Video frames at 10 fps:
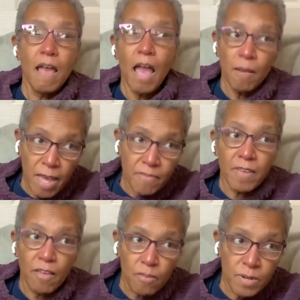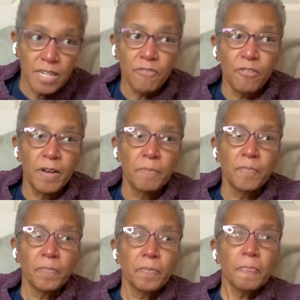and make the other one different.
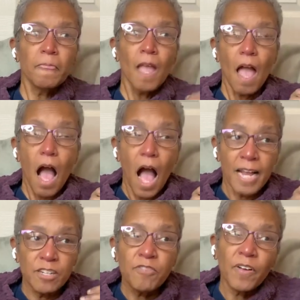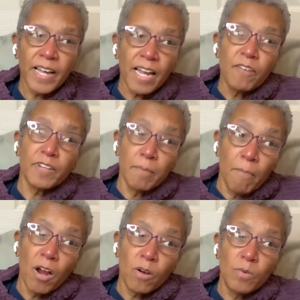I do very carefully
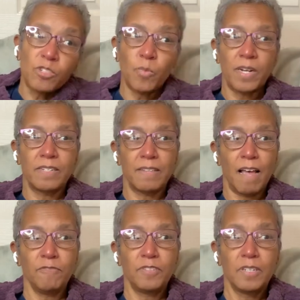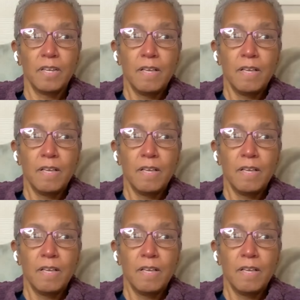mark which one is left.